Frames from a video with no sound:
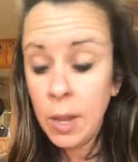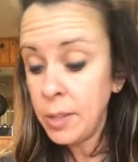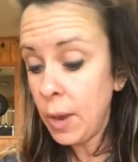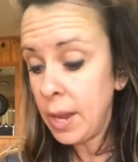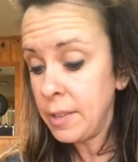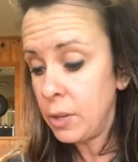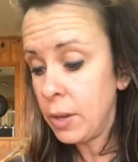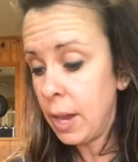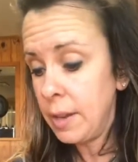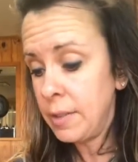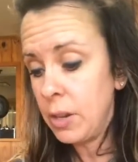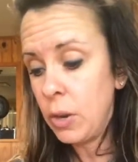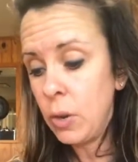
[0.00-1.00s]
So as you
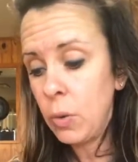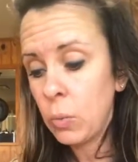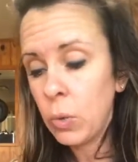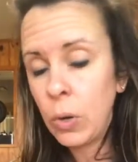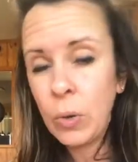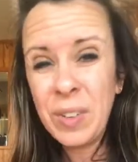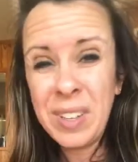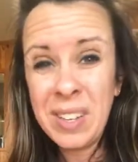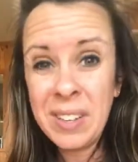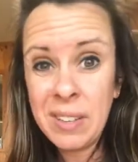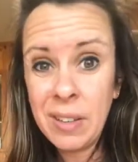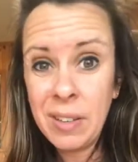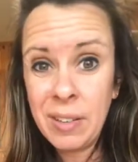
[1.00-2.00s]
guys know, rose
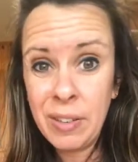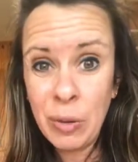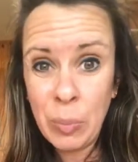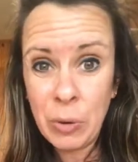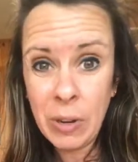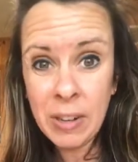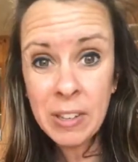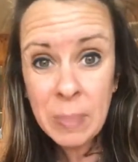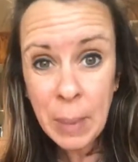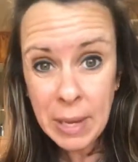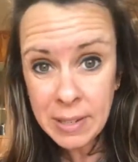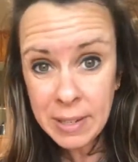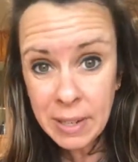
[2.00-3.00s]
is super
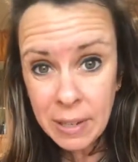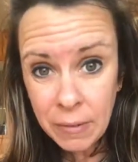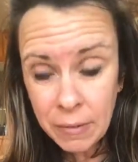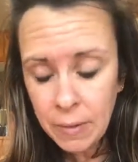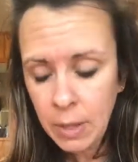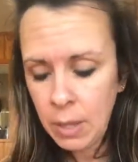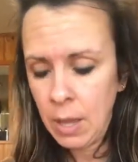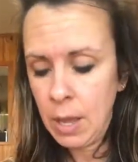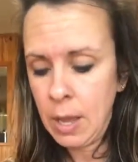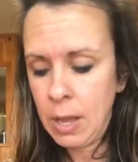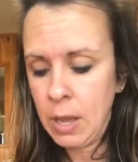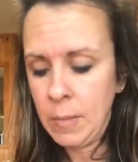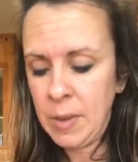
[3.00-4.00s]
expensive.
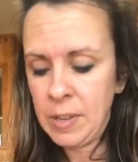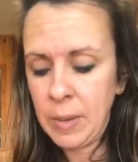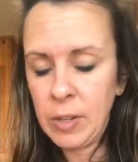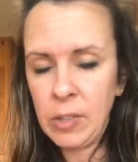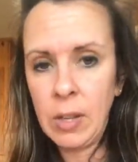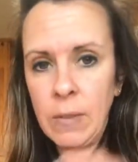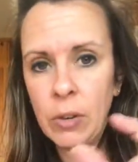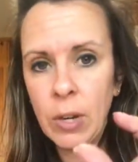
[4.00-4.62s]
Especially if